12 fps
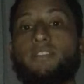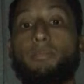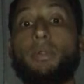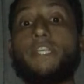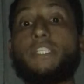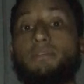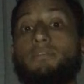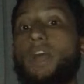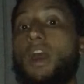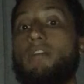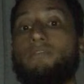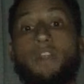a place of
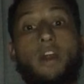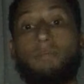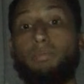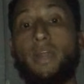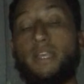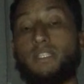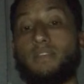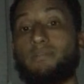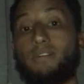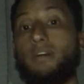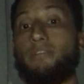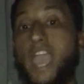love, not a place of,
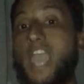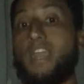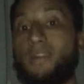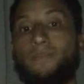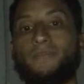of hate.